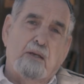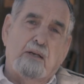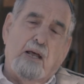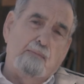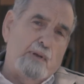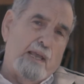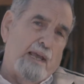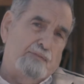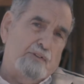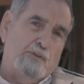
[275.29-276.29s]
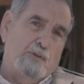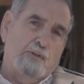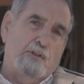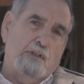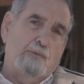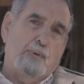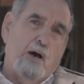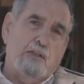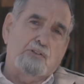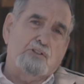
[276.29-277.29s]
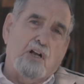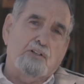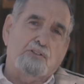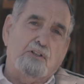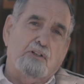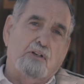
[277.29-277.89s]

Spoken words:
and I may have to do a little apologizing